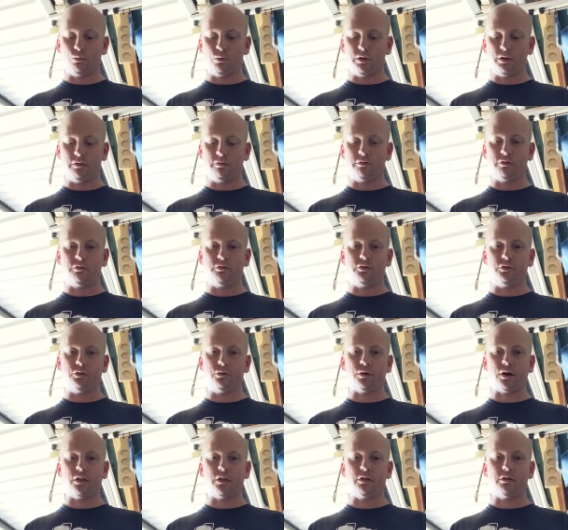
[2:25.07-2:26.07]
with a
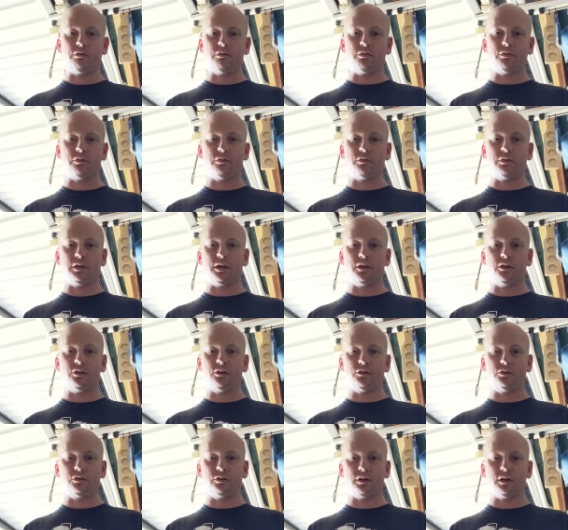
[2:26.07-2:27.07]
few other
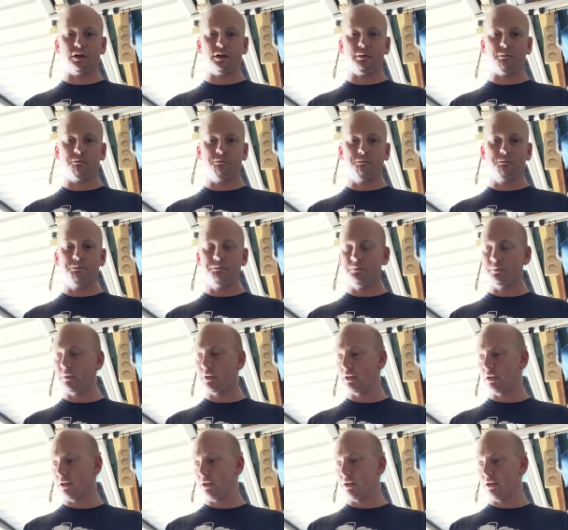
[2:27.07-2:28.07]
things
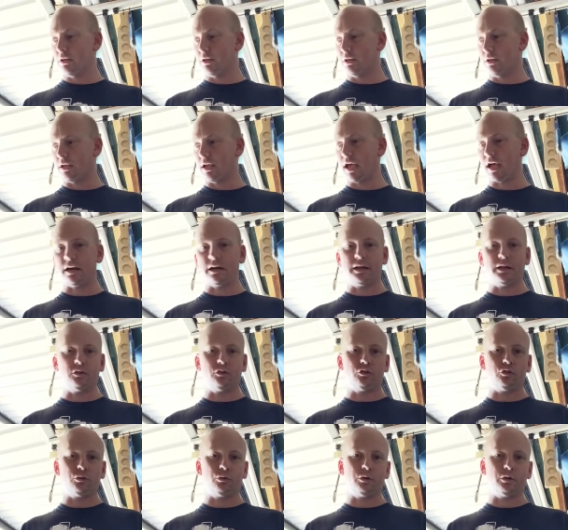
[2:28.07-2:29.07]
added
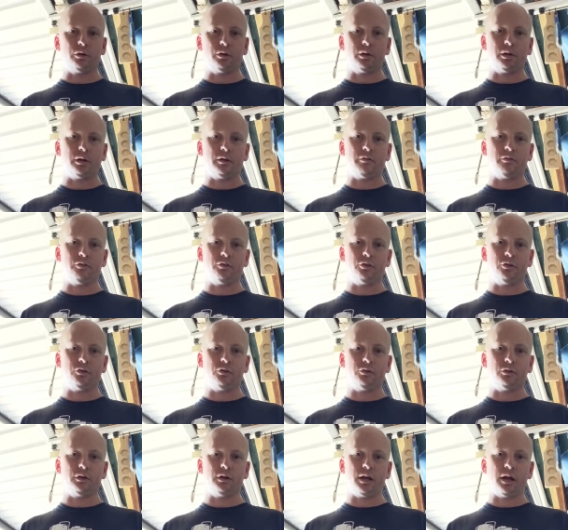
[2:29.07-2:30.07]
into it, and a
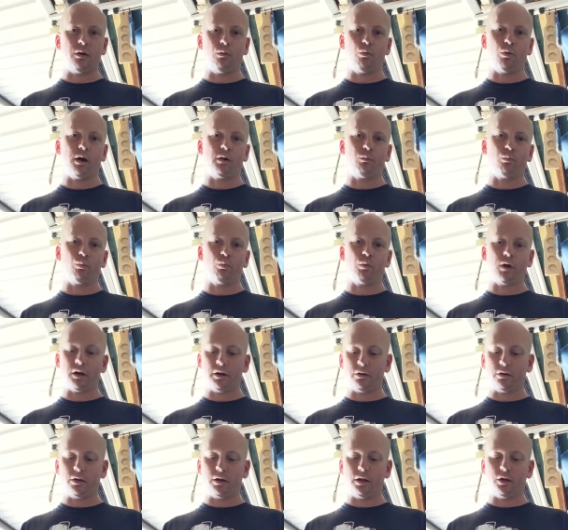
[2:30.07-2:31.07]
few,
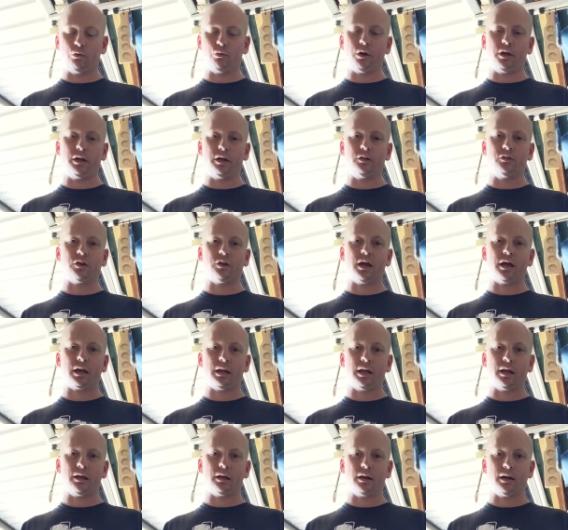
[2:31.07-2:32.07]
one ingredient
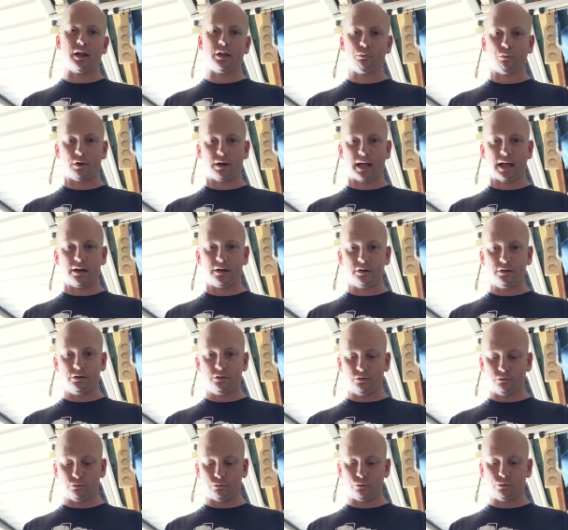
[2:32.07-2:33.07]
taken out, another one added
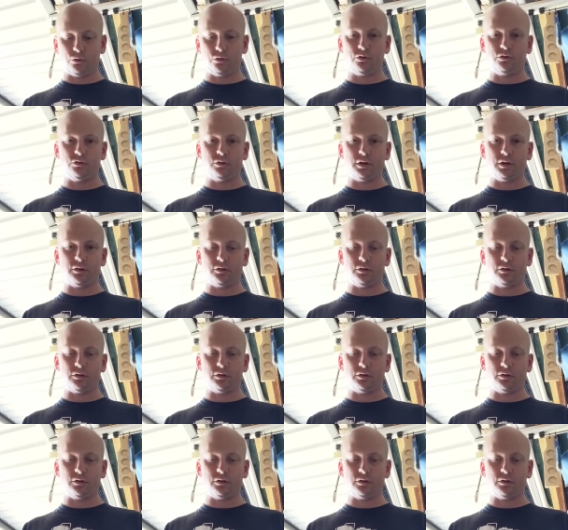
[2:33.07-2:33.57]
through the